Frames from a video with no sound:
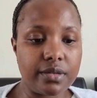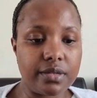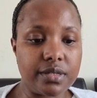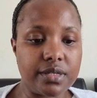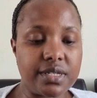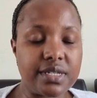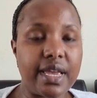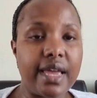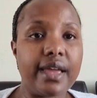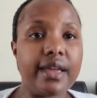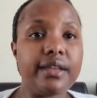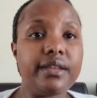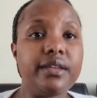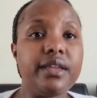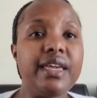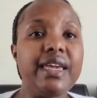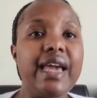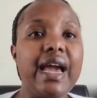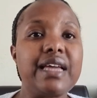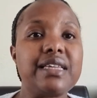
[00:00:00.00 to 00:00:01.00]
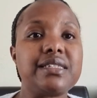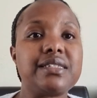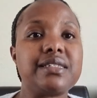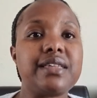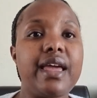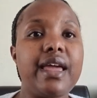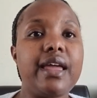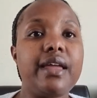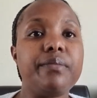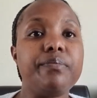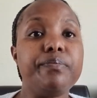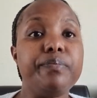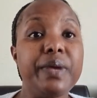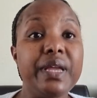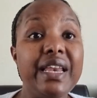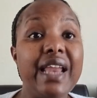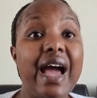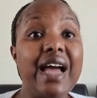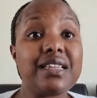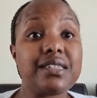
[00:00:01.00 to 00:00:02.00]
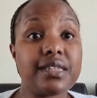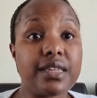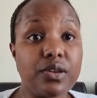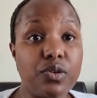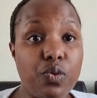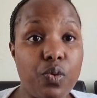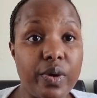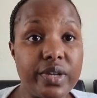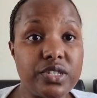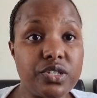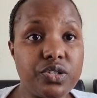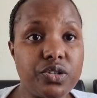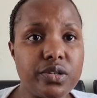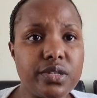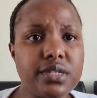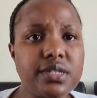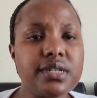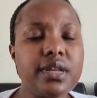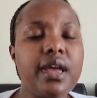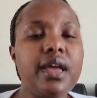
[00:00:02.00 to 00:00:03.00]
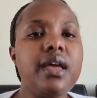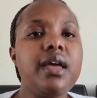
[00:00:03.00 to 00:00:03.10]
been asking questions,